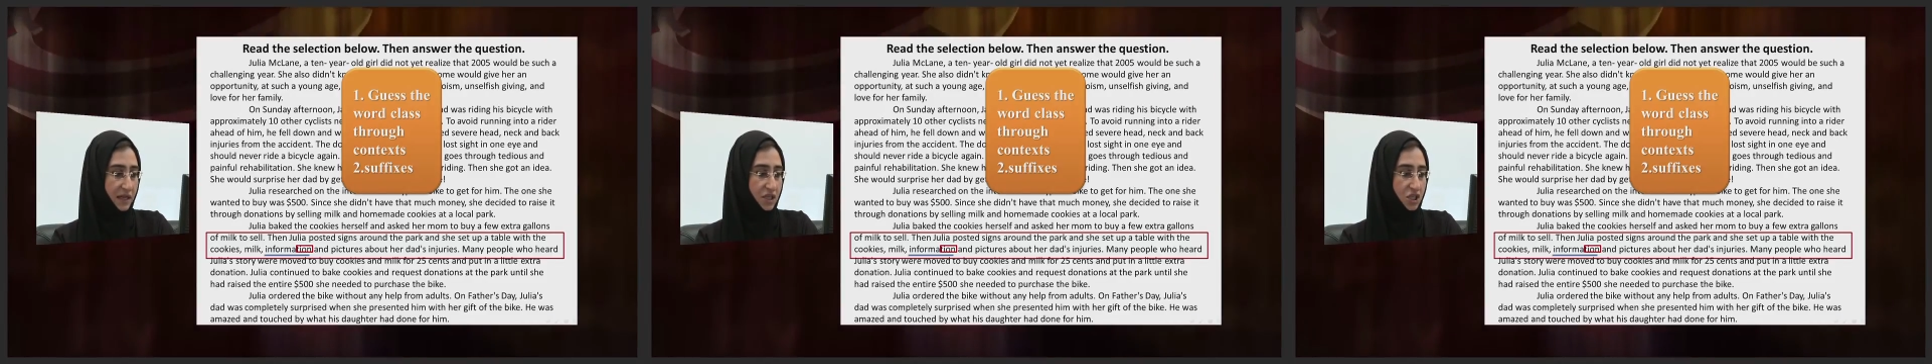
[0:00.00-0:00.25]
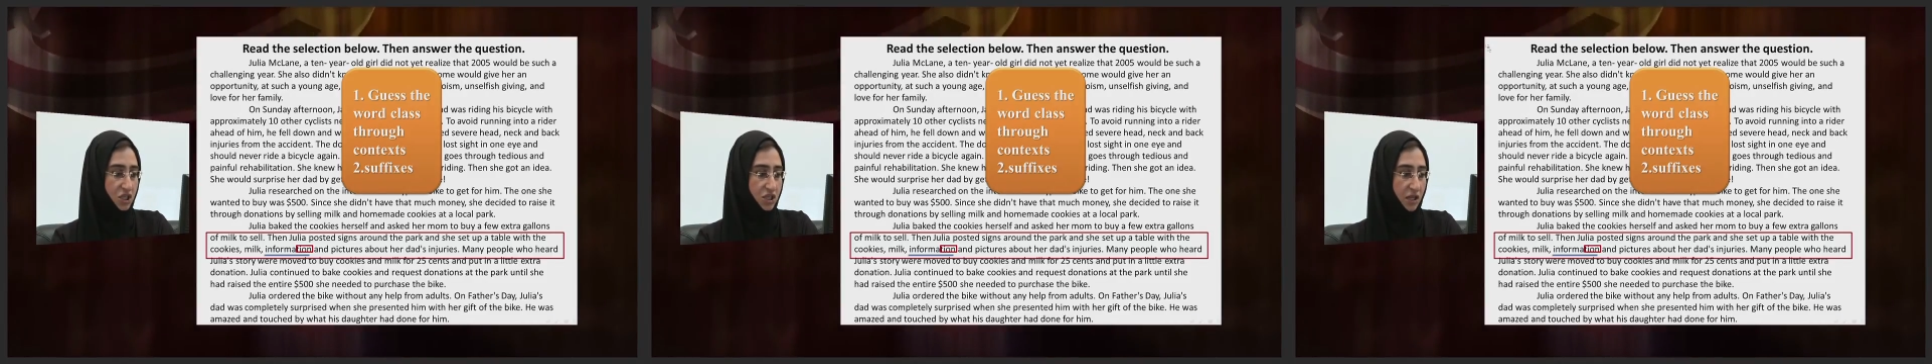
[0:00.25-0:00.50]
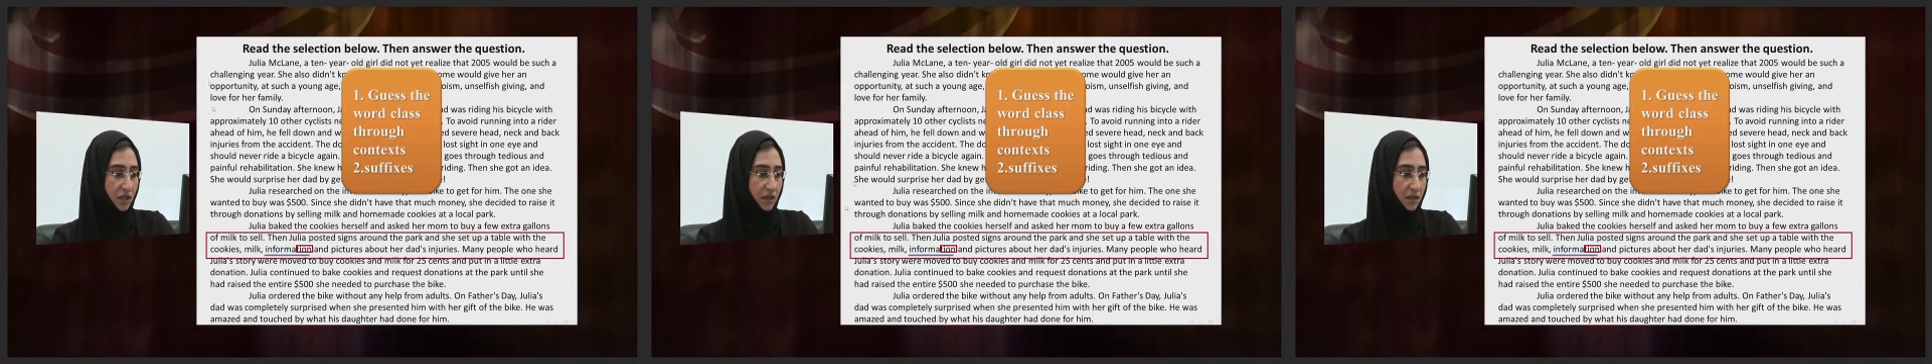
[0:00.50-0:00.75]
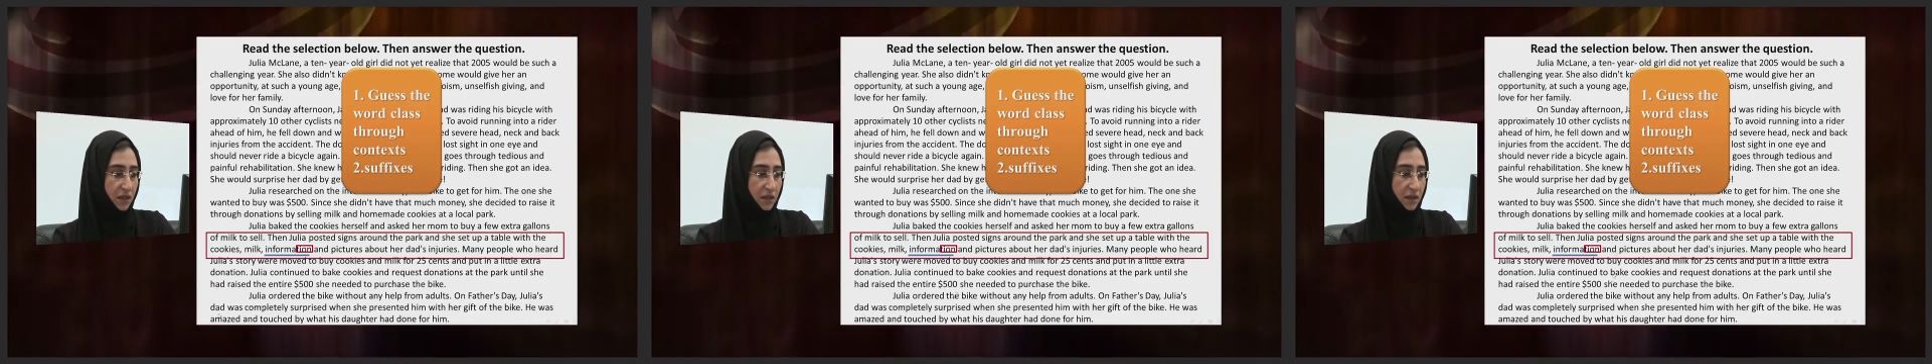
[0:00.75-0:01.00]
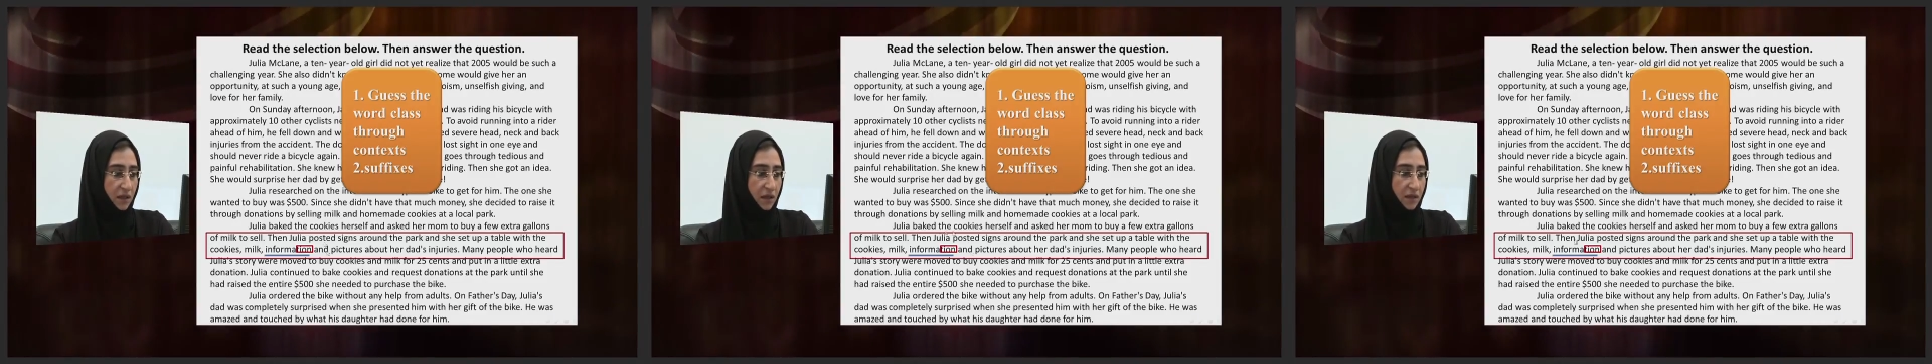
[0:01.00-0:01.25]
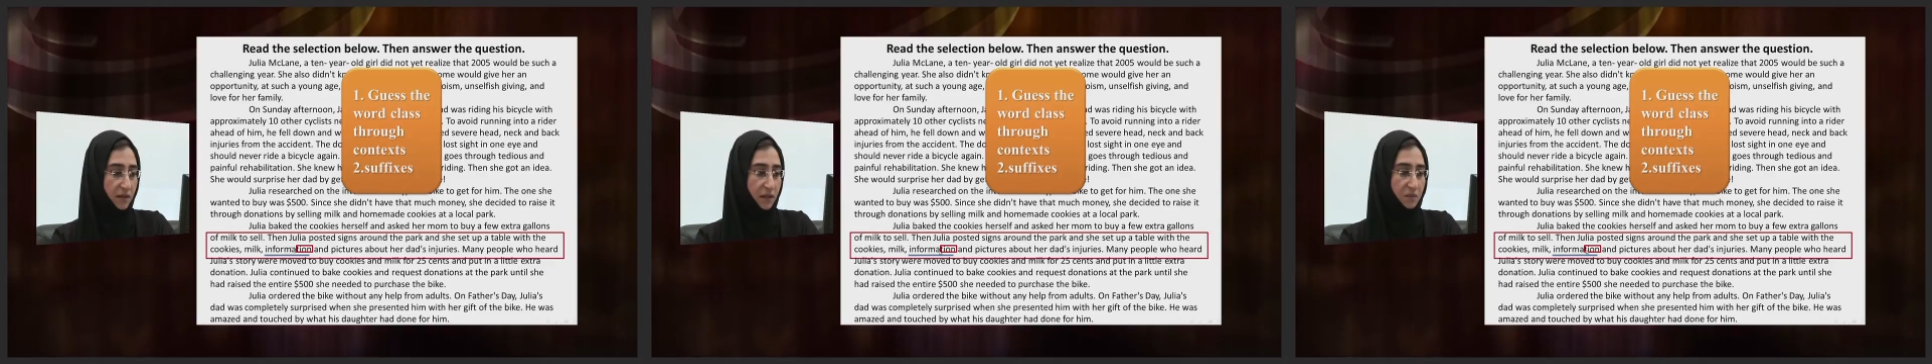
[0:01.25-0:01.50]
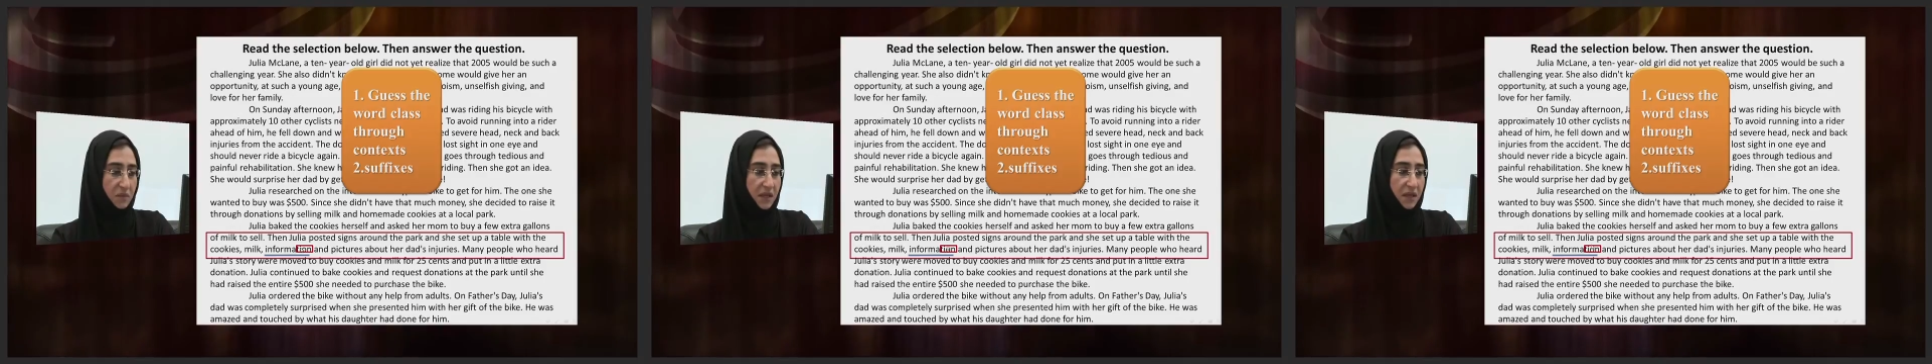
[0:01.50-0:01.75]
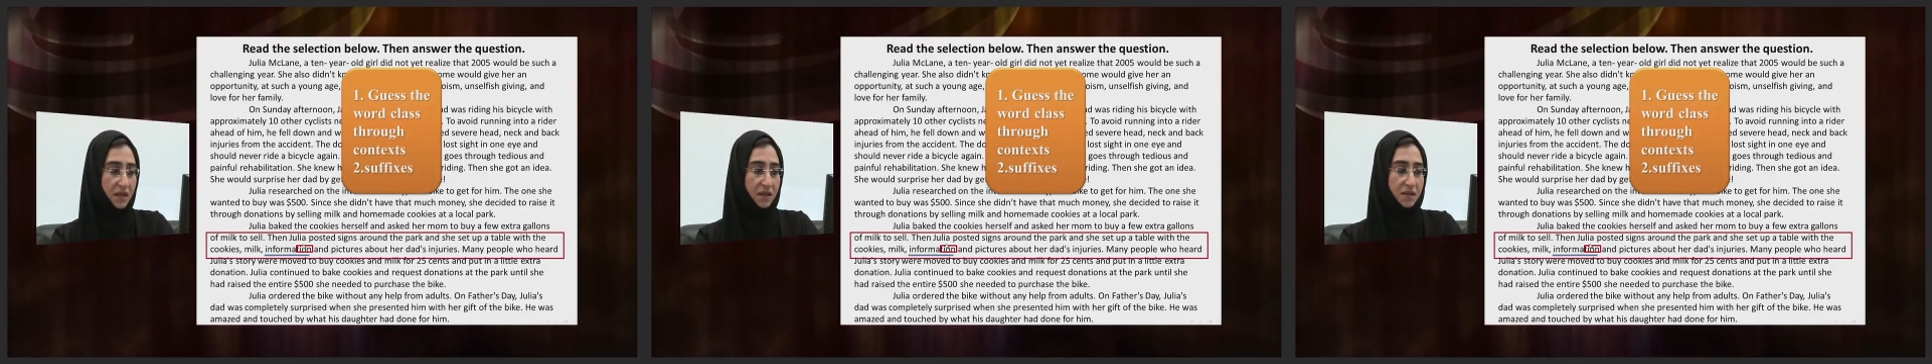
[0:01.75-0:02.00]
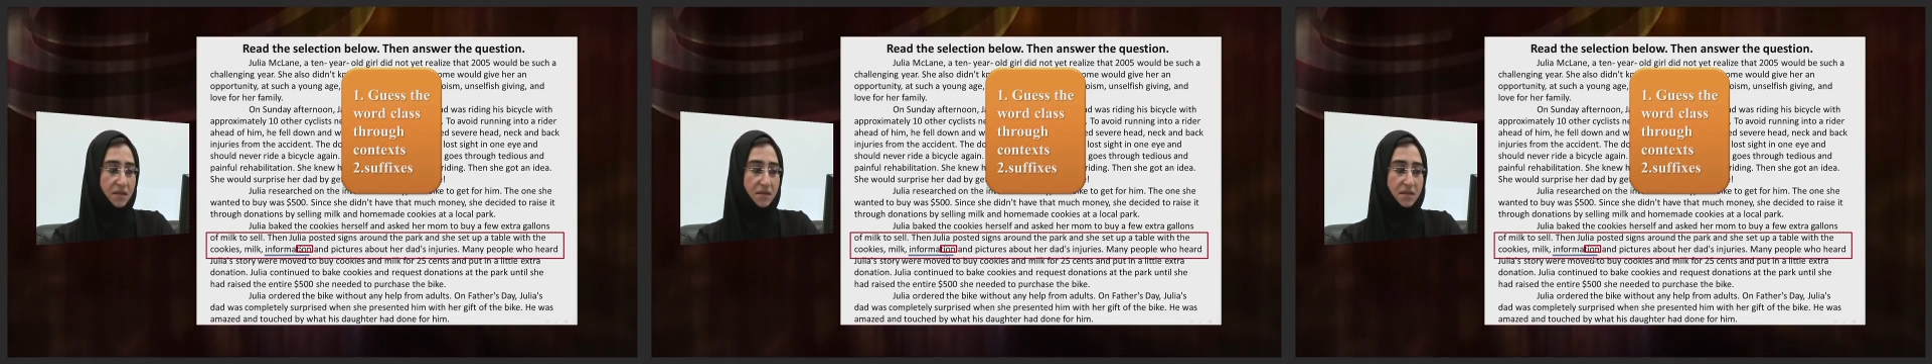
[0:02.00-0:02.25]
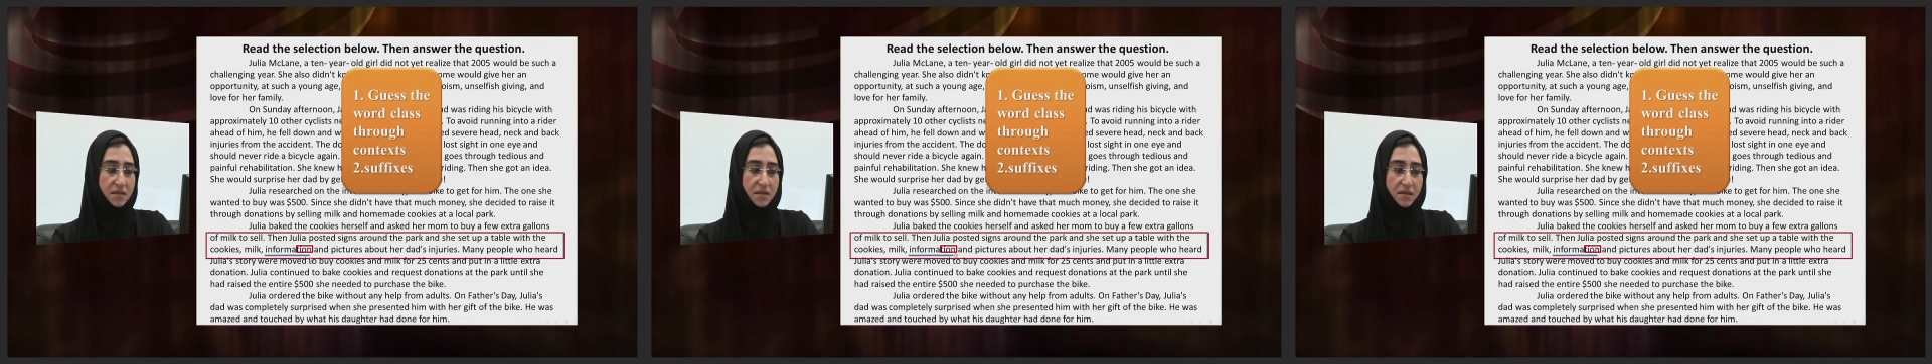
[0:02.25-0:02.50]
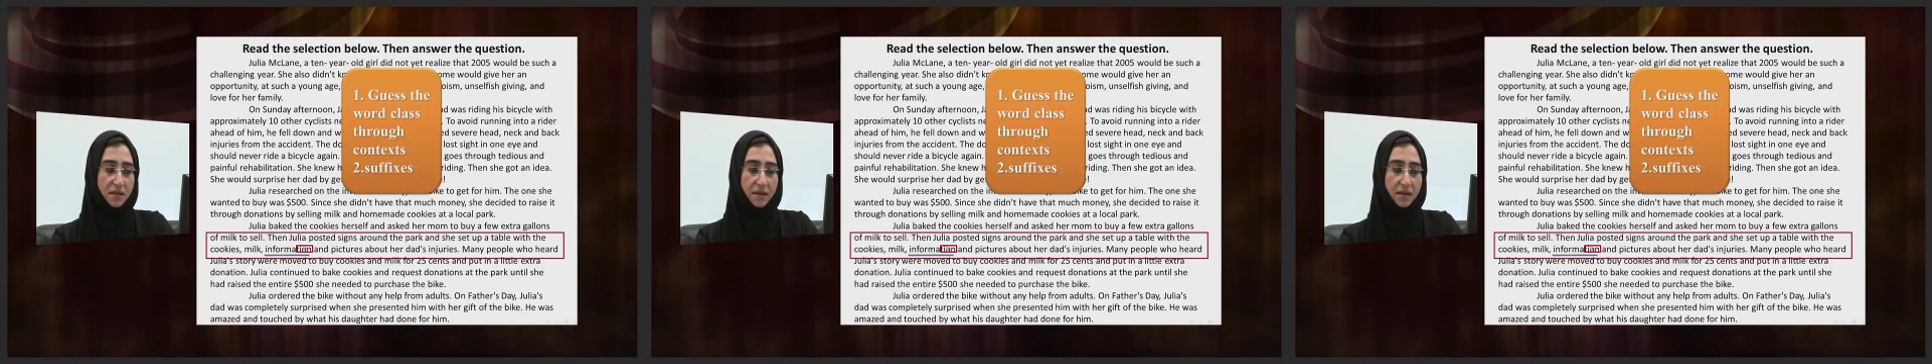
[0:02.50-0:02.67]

shin, that means